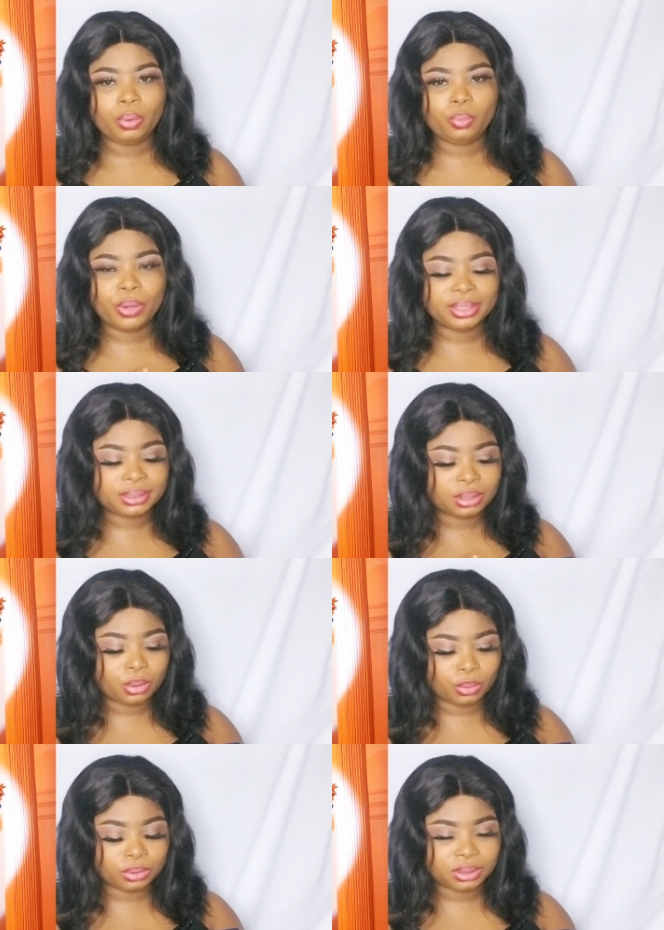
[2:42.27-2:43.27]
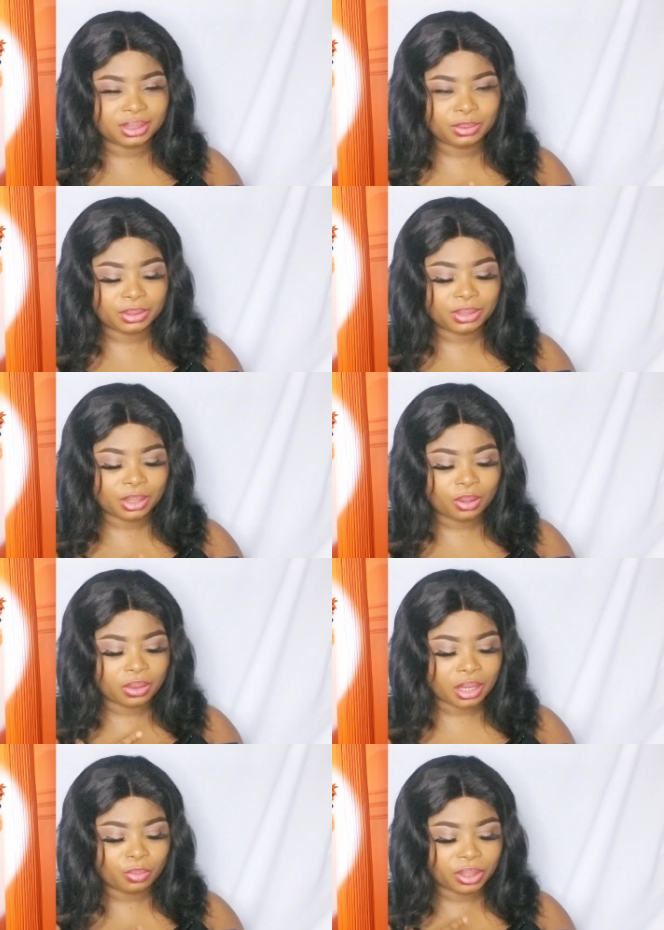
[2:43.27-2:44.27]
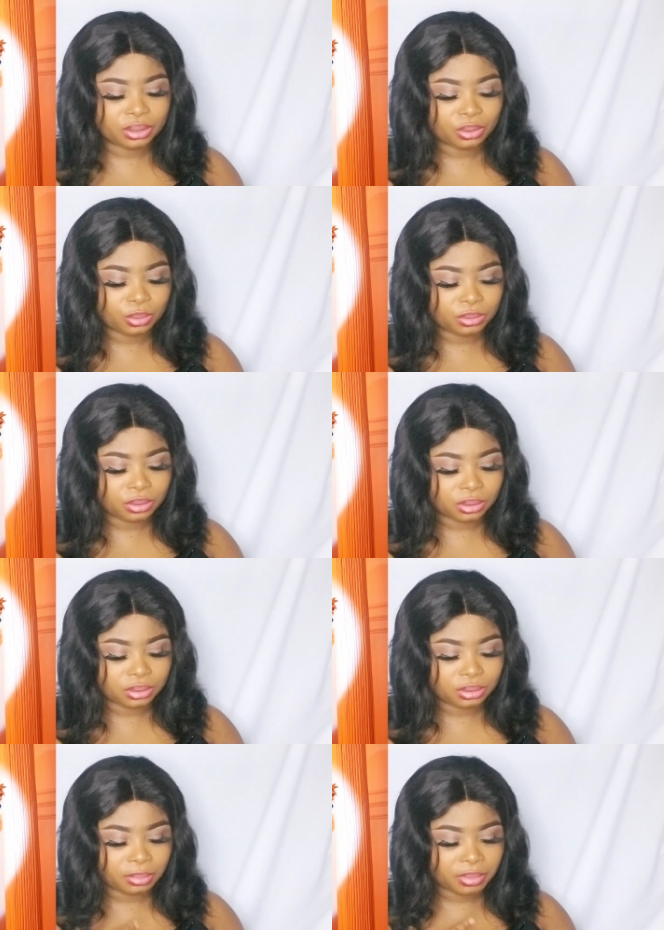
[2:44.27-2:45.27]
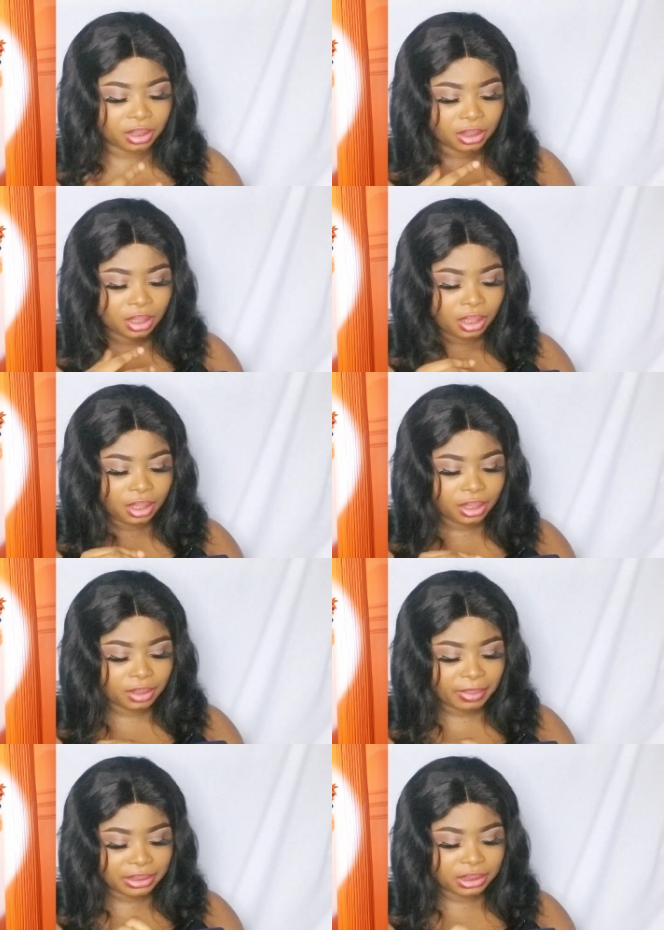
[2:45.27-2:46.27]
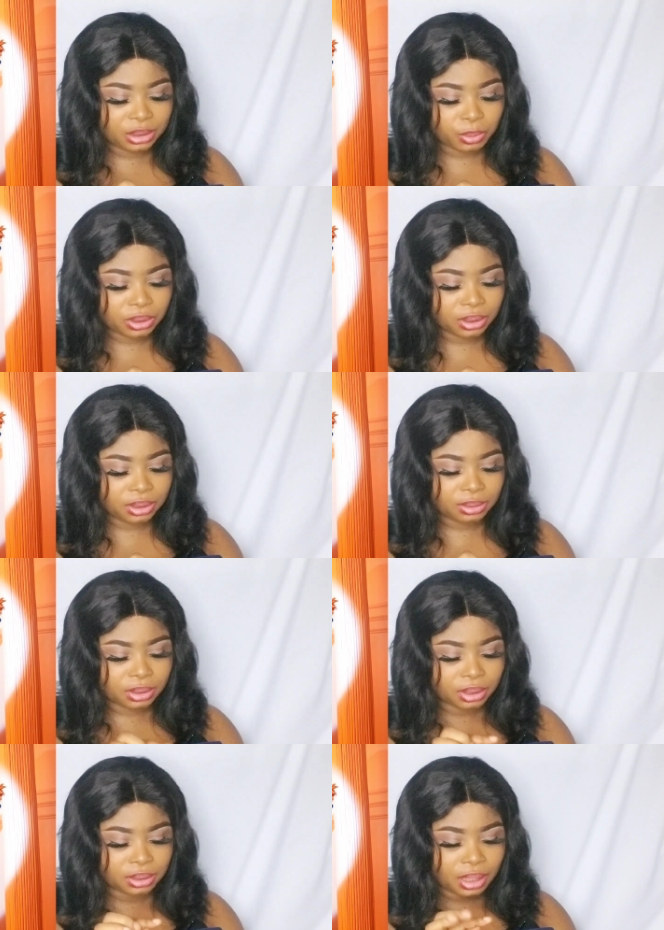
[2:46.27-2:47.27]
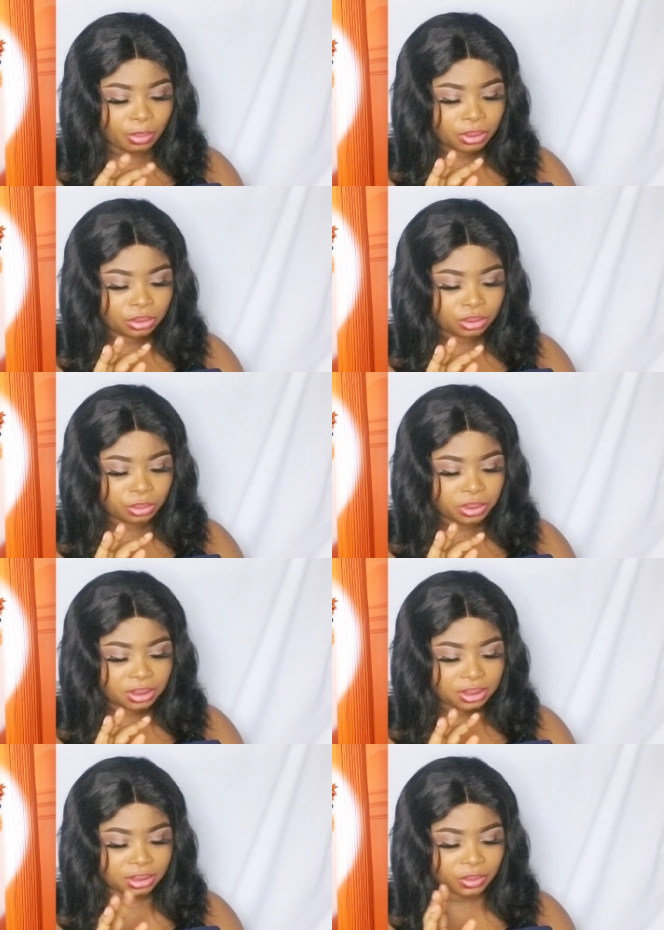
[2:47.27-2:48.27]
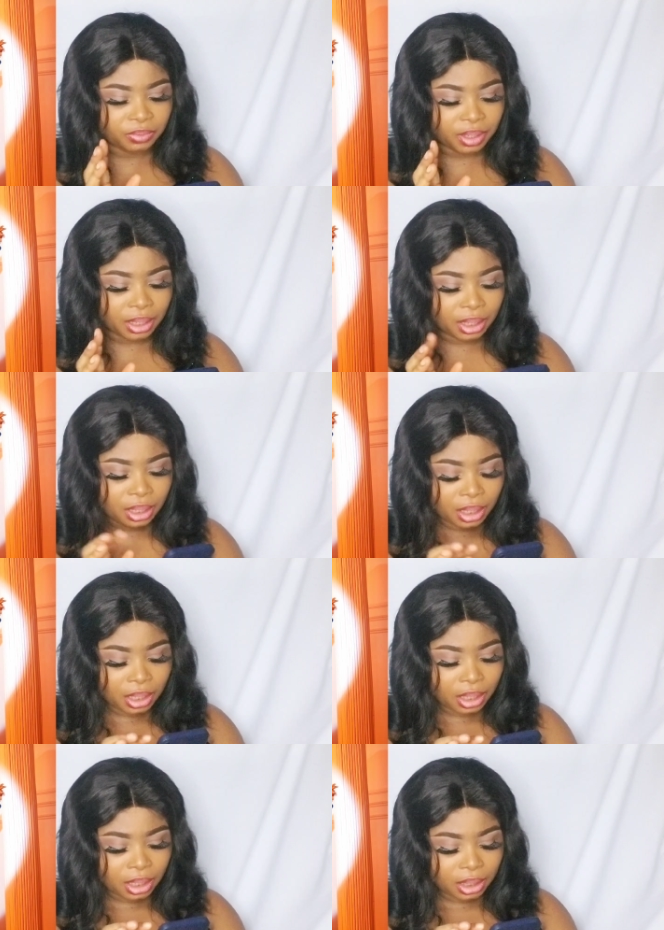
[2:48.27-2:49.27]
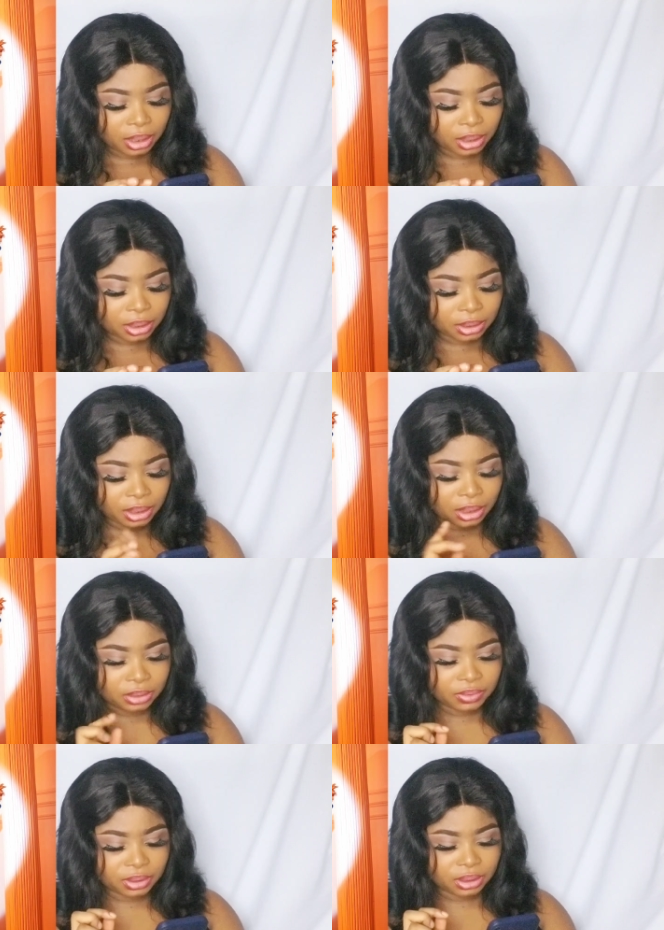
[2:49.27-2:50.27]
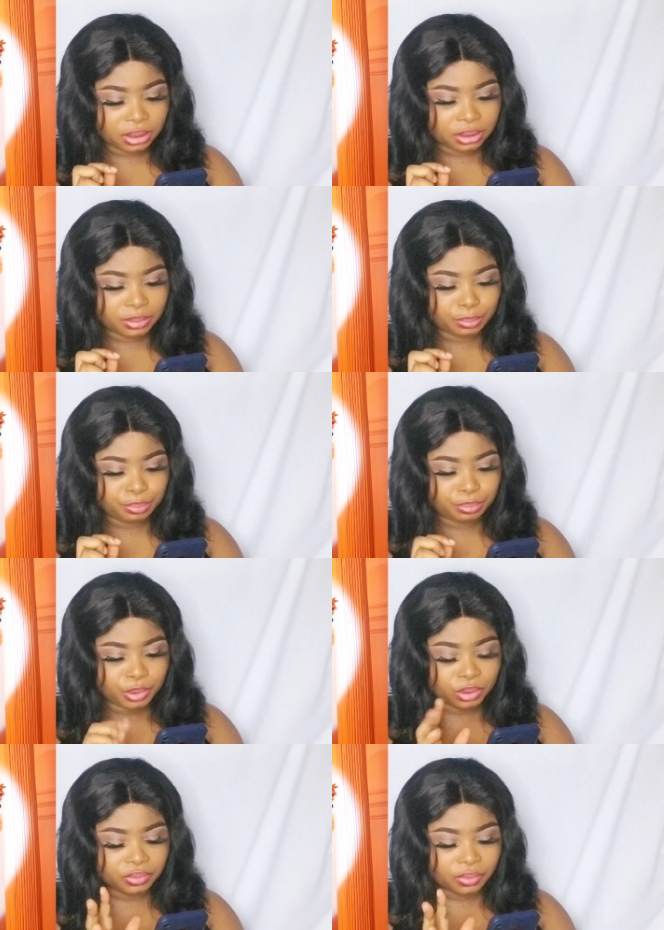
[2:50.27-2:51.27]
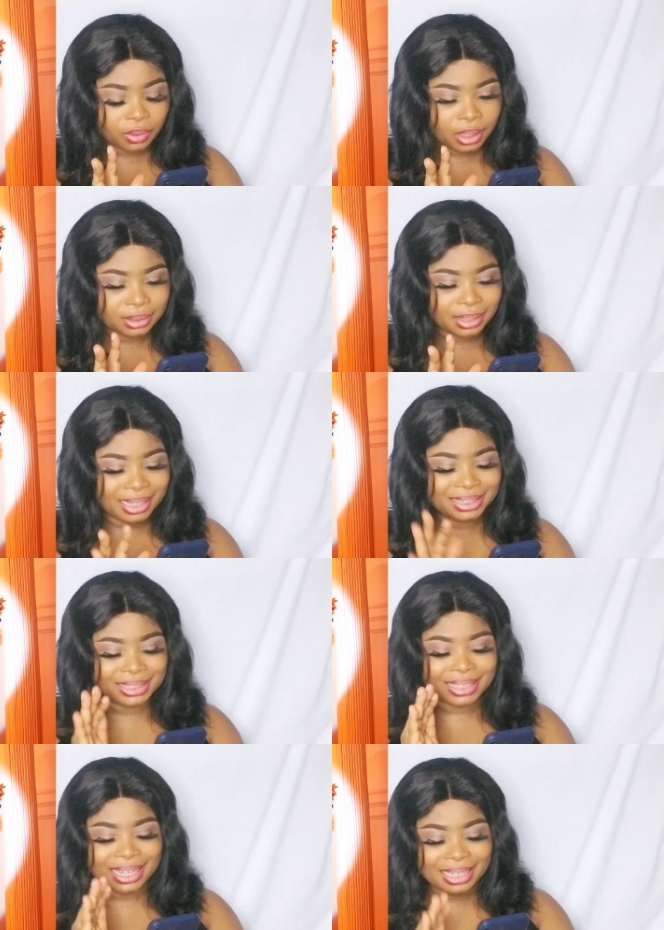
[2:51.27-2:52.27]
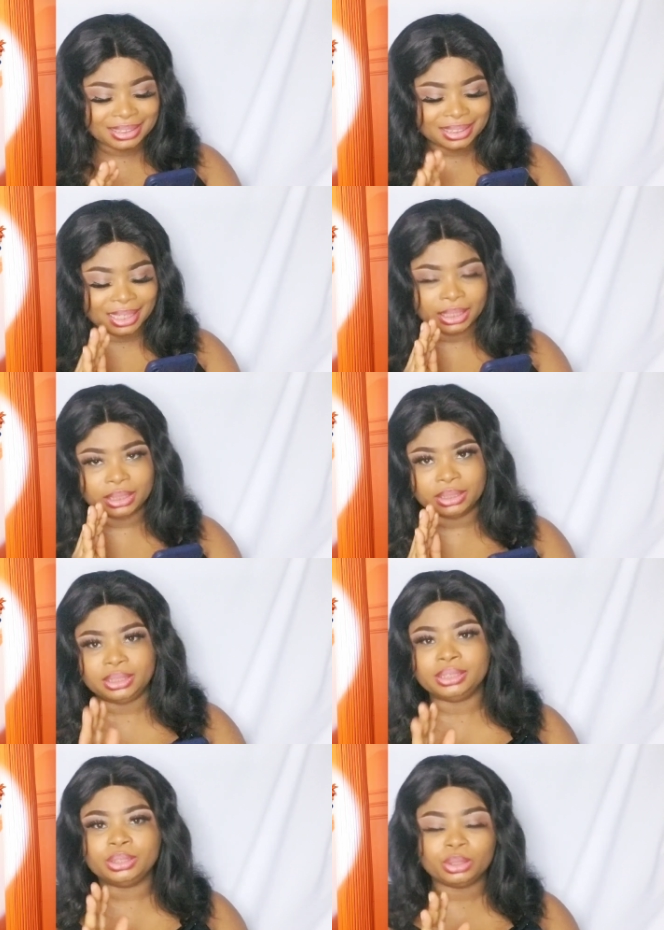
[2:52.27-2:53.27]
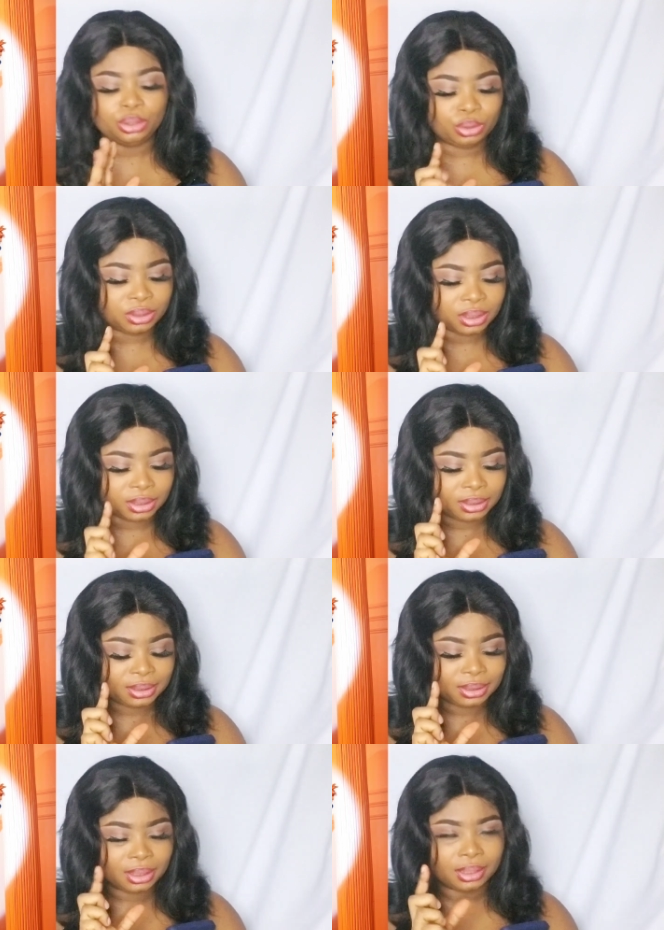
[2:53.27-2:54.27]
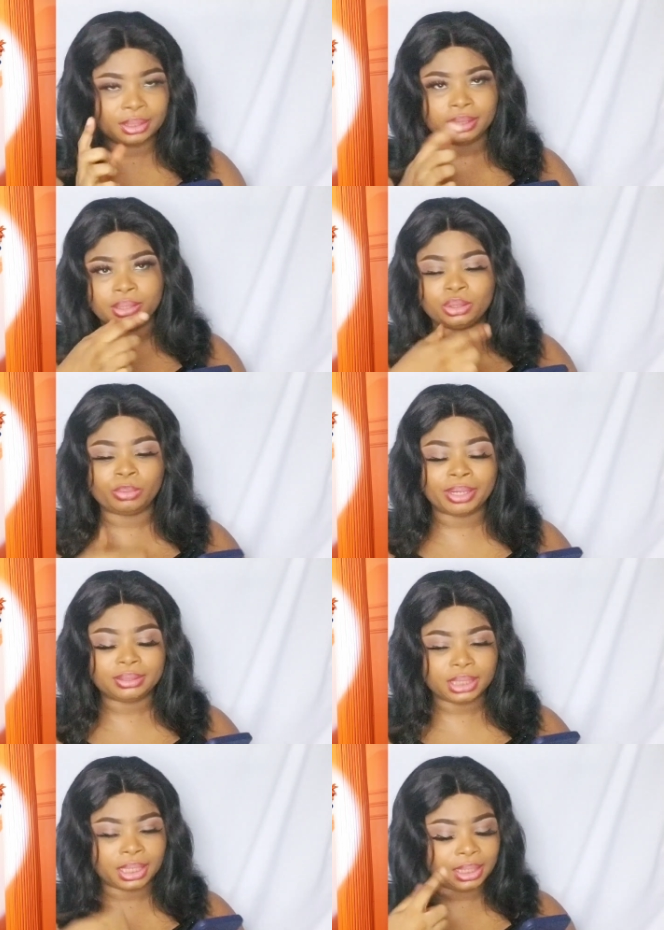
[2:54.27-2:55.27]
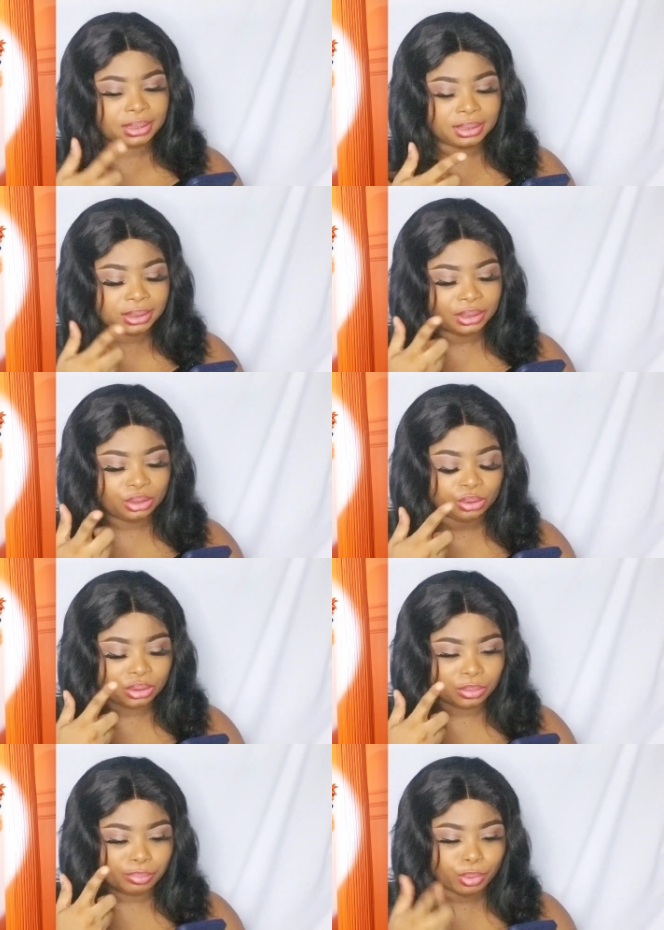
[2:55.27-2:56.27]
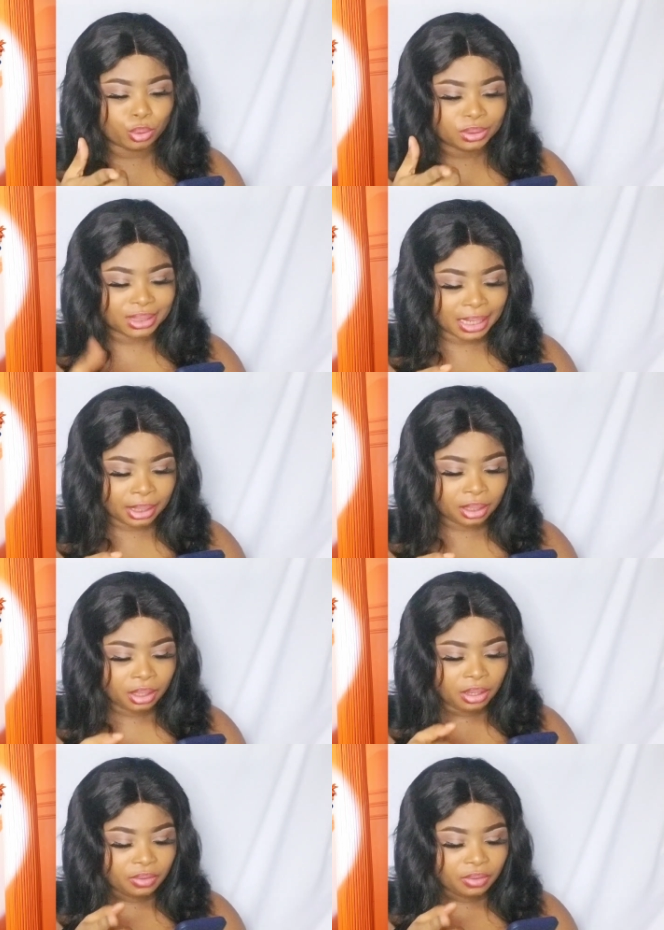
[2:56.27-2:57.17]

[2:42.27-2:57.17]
waistcoat is it did they call that waistcoat or something it matches with it because that one also is silver the outfit is beautiful and i liked that he did not use a uh, a normal tie instead he used a bow tie